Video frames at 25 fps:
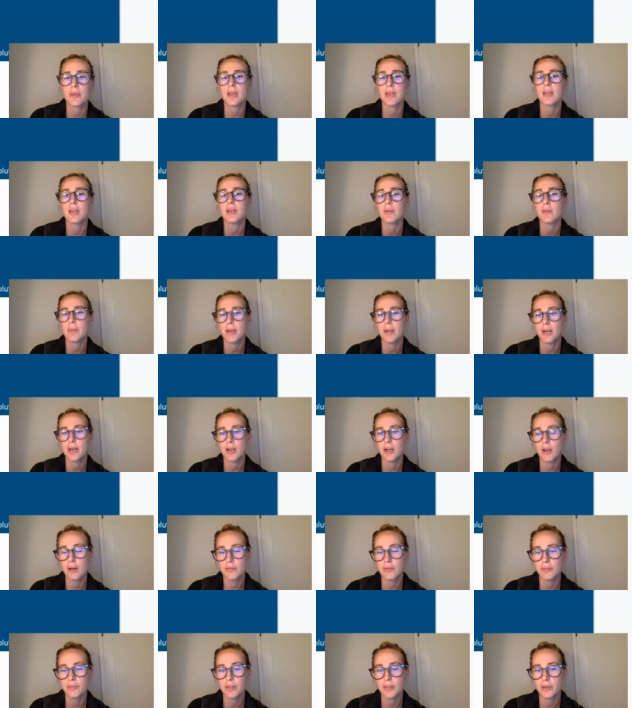and independent
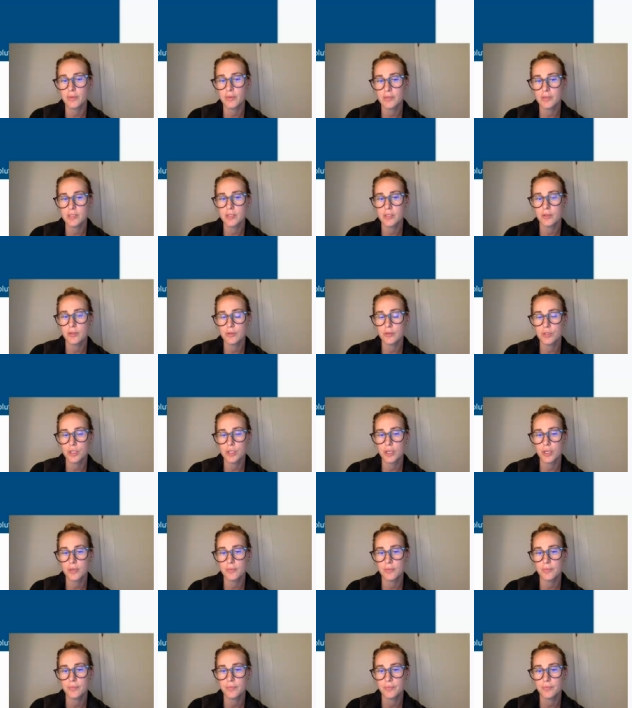conflict resolution.